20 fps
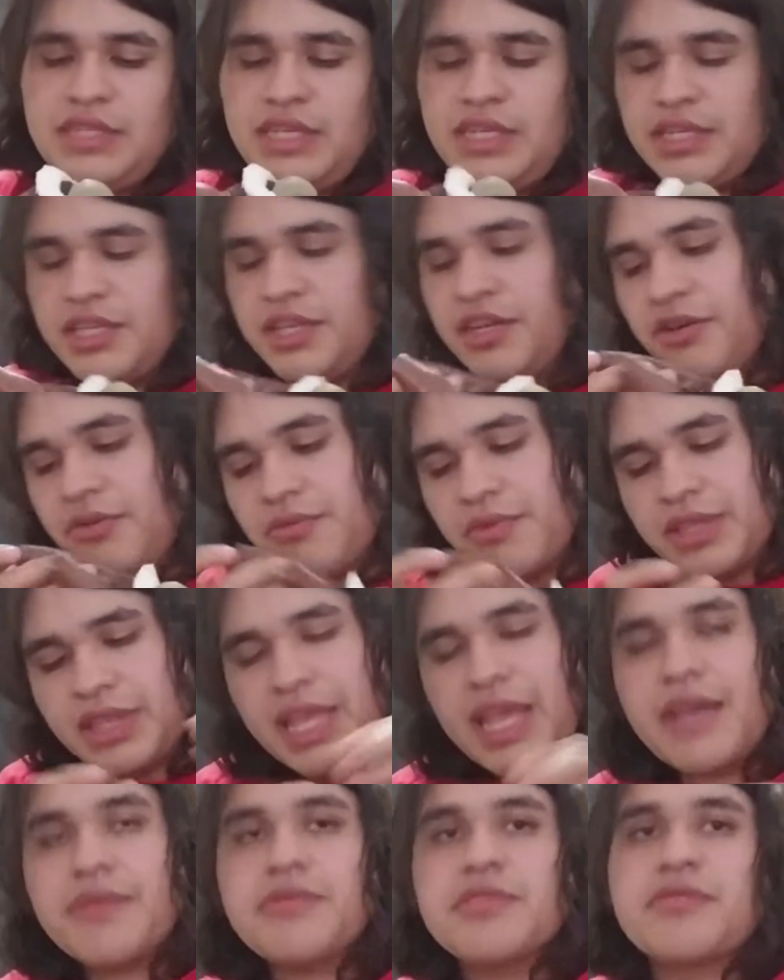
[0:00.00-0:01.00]
You know, one
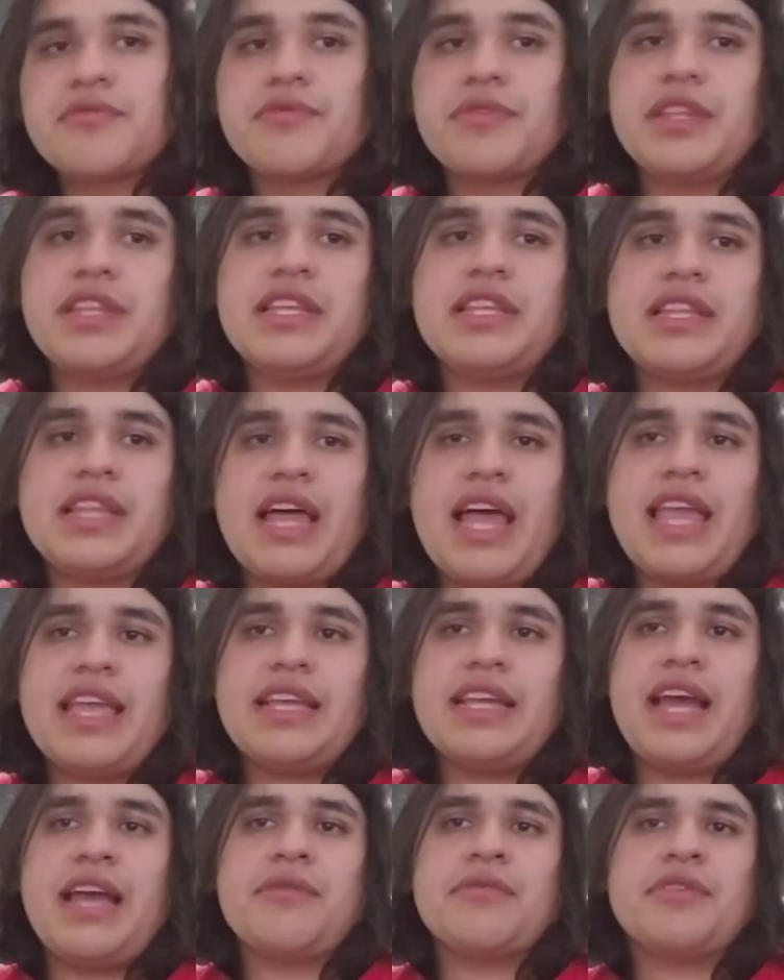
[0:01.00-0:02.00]
thing I would really
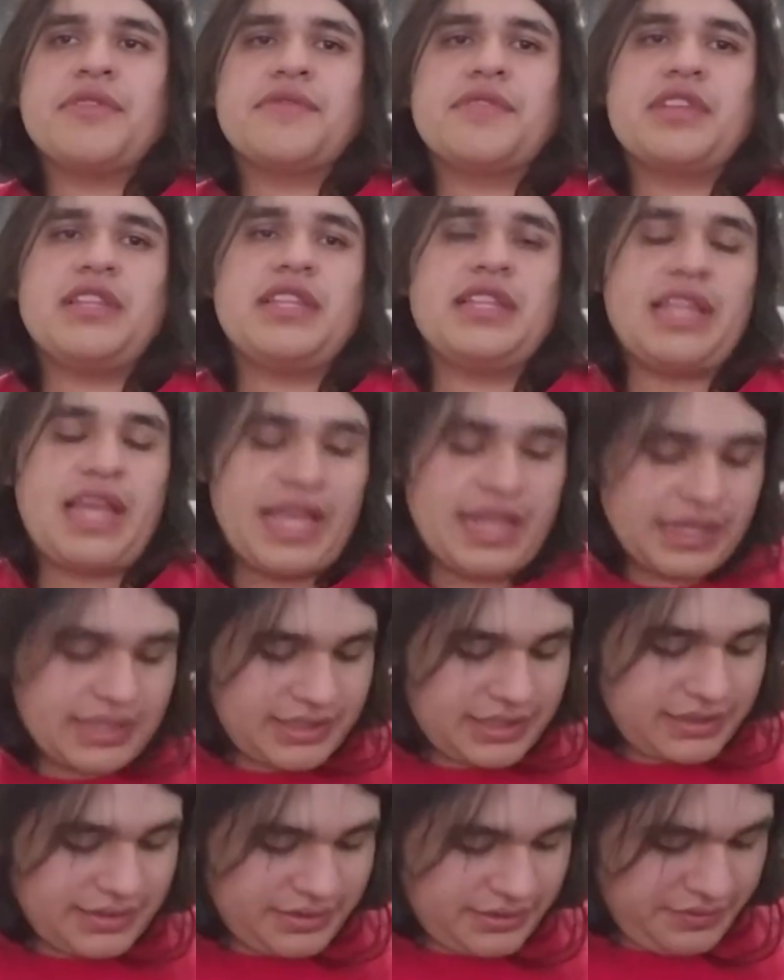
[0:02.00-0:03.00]
like, I would have really
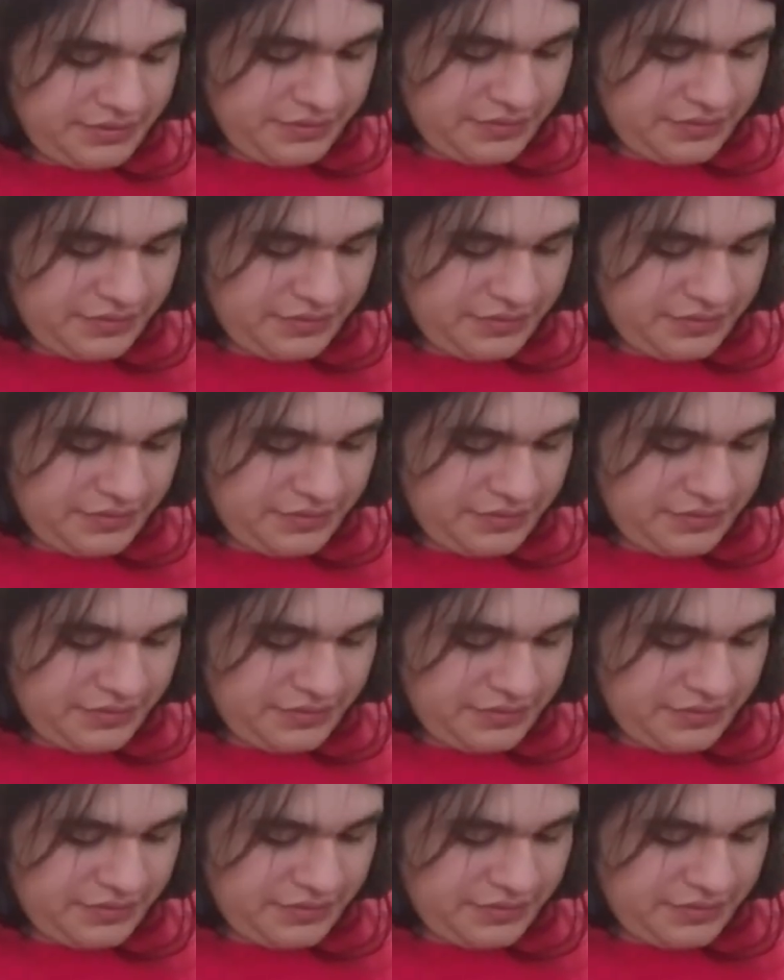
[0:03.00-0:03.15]
liked,